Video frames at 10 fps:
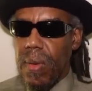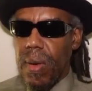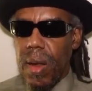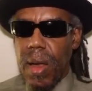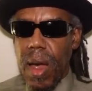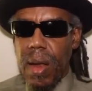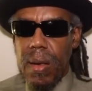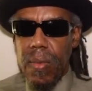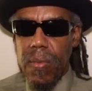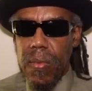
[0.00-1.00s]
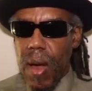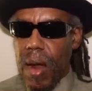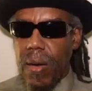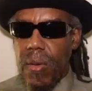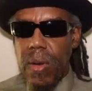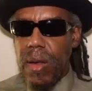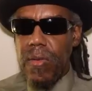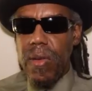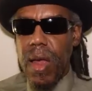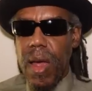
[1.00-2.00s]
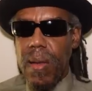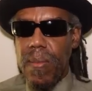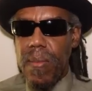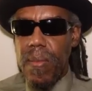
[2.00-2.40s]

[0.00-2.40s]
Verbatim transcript: They got radical Islam